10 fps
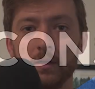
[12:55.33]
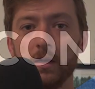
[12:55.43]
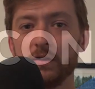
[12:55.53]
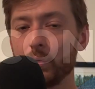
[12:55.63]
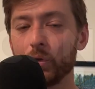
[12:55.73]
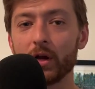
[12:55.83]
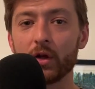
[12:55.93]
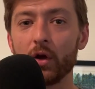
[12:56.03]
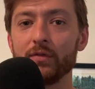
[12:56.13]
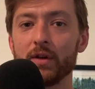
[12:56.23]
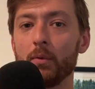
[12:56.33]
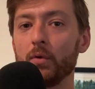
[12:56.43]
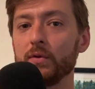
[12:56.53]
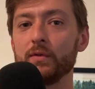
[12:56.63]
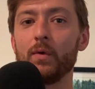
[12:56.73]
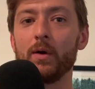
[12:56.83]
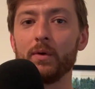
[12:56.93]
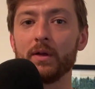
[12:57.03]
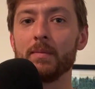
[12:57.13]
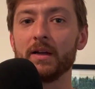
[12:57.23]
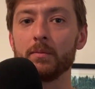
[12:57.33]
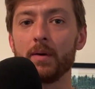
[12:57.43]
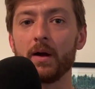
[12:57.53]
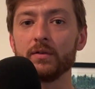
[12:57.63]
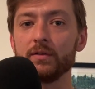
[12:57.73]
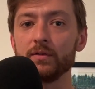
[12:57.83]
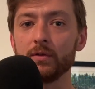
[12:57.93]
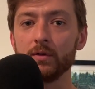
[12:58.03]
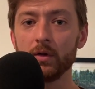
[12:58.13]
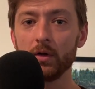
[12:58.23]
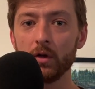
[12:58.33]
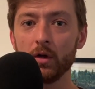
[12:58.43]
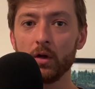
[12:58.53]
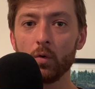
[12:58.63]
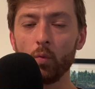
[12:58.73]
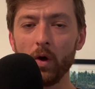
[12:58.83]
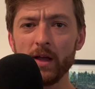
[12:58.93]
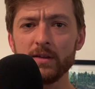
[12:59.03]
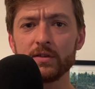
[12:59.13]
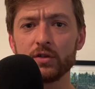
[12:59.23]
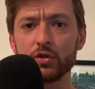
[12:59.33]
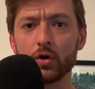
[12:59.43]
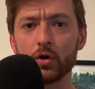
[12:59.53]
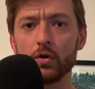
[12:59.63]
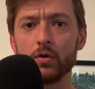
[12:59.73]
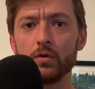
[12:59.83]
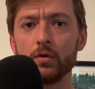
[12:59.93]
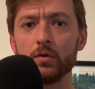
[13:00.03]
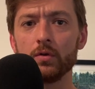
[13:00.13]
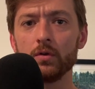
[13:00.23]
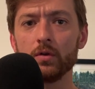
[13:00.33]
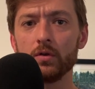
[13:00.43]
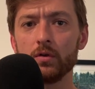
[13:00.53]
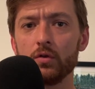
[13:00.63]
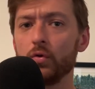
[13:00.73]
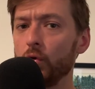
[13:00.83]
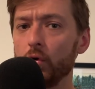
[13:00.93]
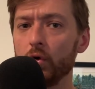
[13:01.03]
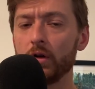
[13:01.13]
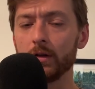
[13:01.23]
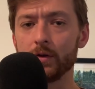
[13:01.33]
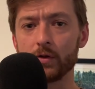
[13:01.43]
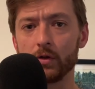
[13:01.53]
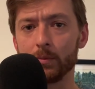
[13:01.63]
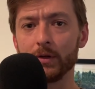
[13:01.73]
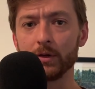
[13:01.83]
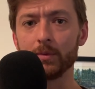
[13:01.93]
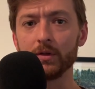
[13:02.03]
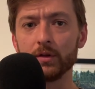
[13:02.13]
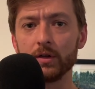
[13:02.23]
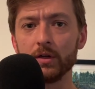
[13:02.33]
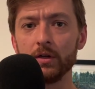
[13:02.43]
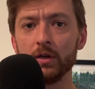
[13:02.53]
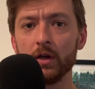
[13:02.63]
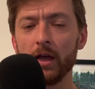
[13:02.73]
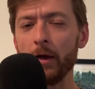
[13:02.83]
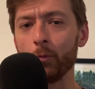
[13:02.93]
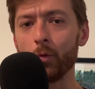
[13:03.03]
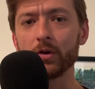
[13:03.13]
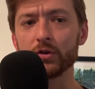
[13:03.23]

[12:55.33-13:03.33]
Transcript: So we've got our curves now, points of where we can make comparisons on. Where has this shown good clinical applicability, and what are its